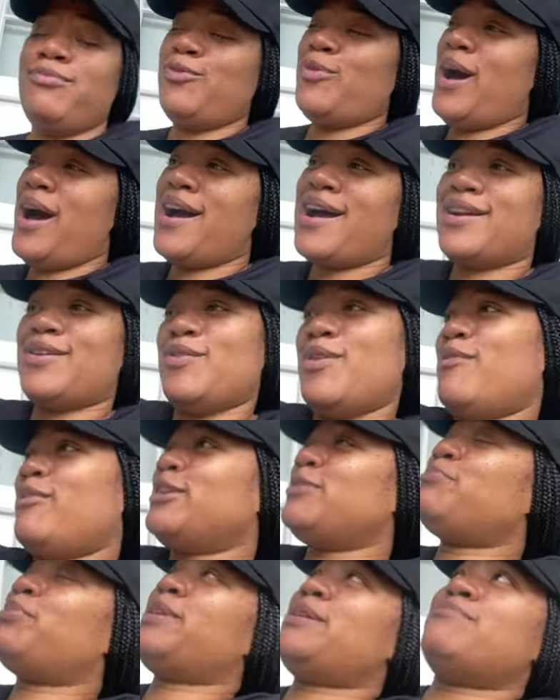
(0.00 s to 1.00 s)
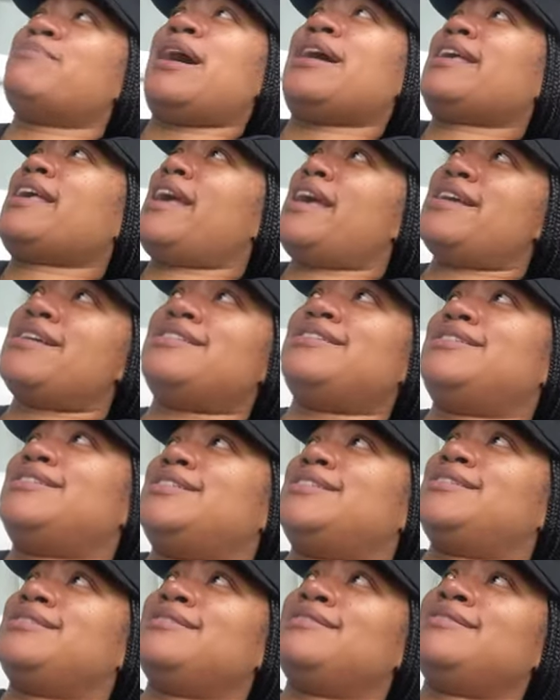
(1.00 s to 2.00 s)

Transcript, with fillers: Why I gotta always plead my case?